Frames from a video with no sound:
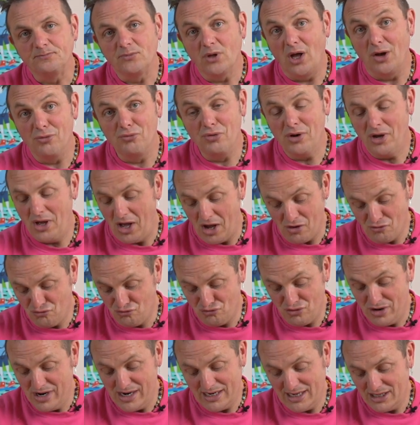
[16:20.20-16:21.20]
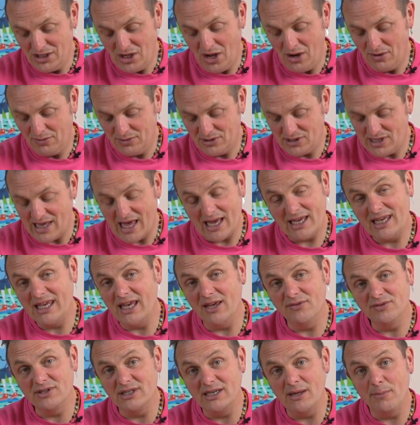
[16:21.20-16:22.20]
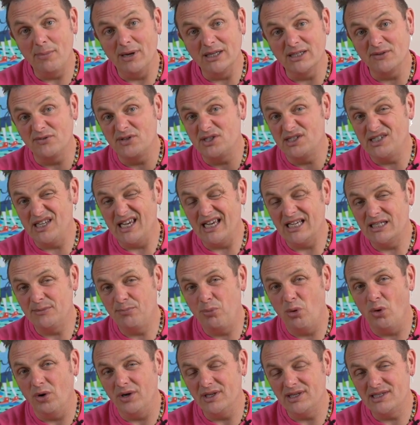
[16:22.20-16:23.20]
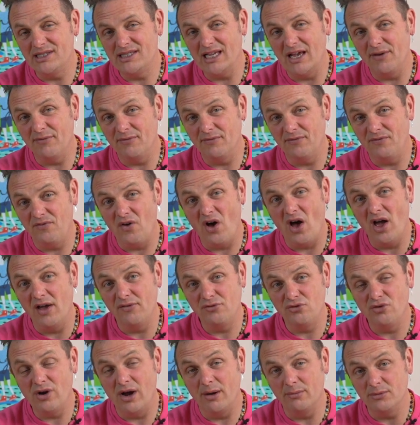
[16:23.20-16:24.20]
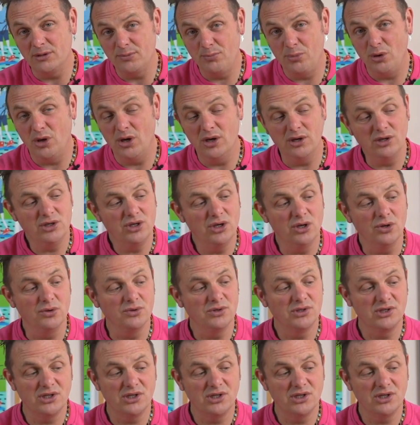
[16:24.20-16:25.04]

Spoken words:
I really don't. So that gives an impact of 6.75 grams per use.